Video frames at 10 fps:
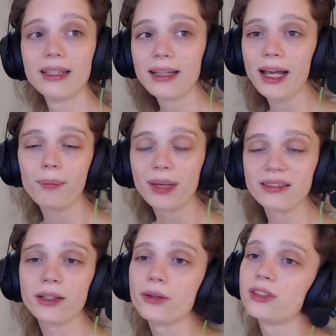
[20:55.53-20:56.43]
It
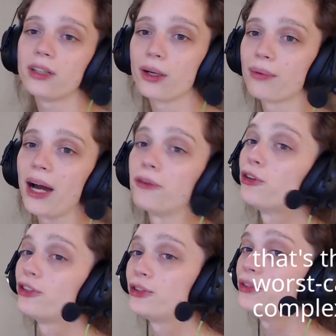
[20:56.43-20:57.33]
plateaus
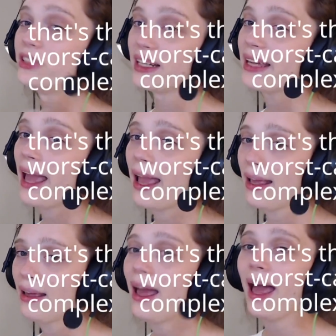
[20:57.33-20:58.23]
around 2 to the
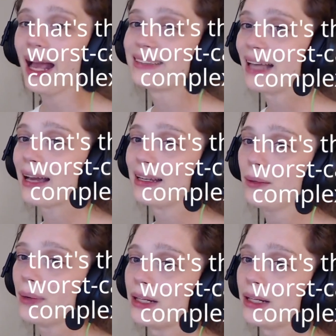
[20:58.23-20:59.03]
k, exactly where